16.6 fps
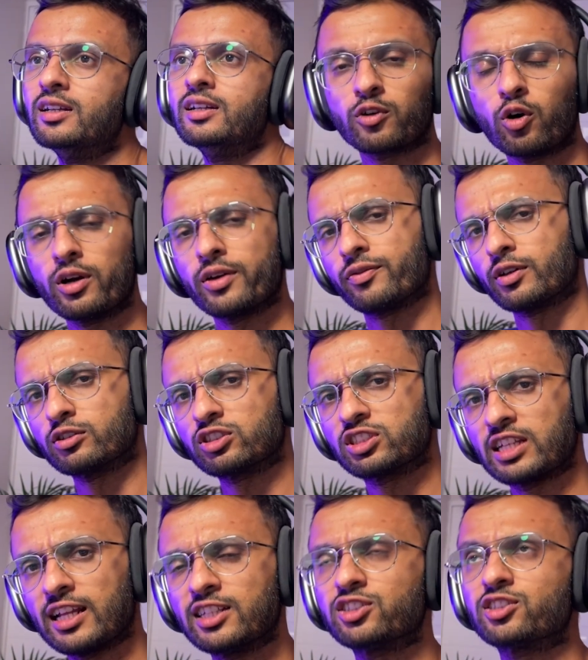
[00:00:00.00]
or if you want to
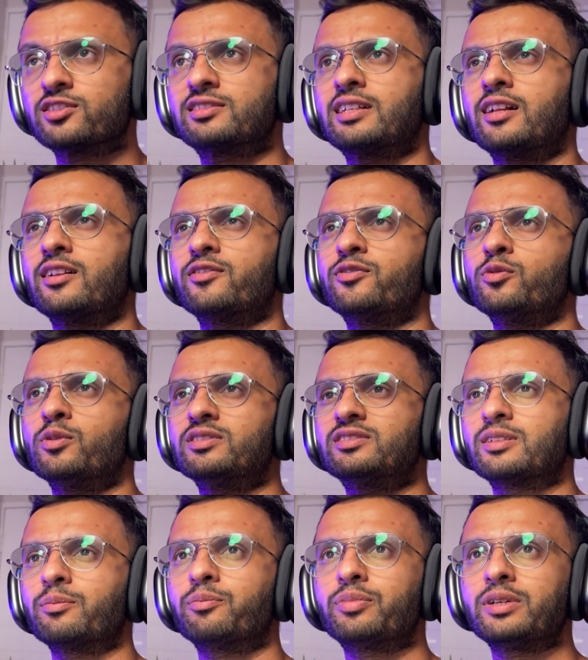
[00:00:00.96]
challenge yourself with
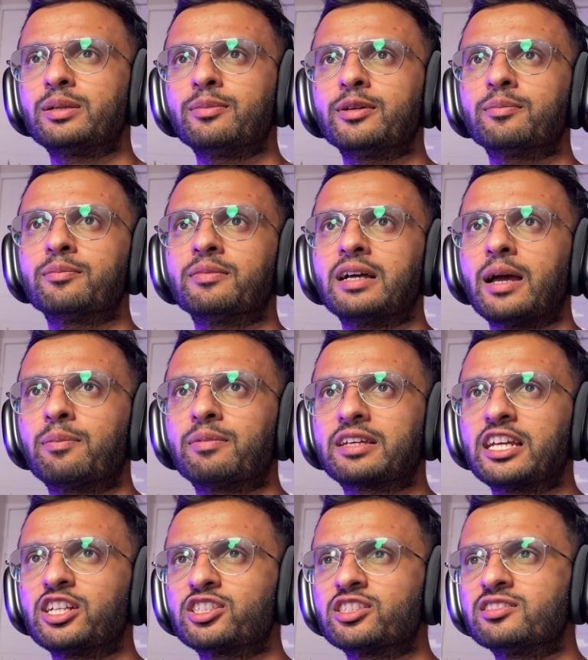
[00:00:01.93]
some premium
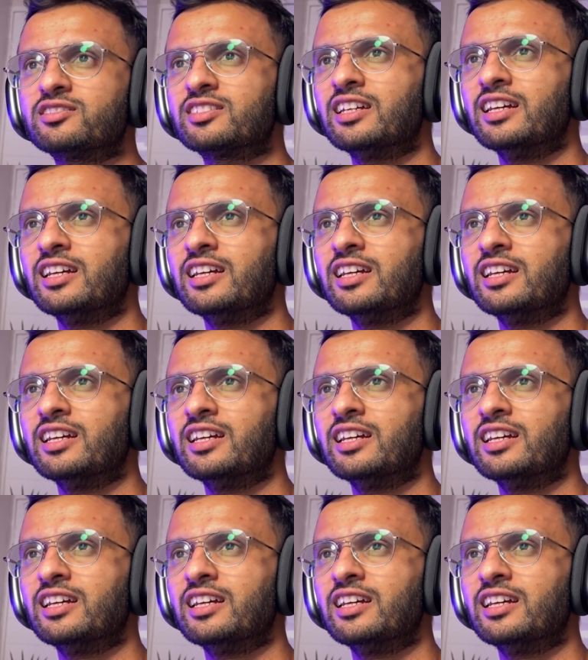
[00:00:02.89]
applications,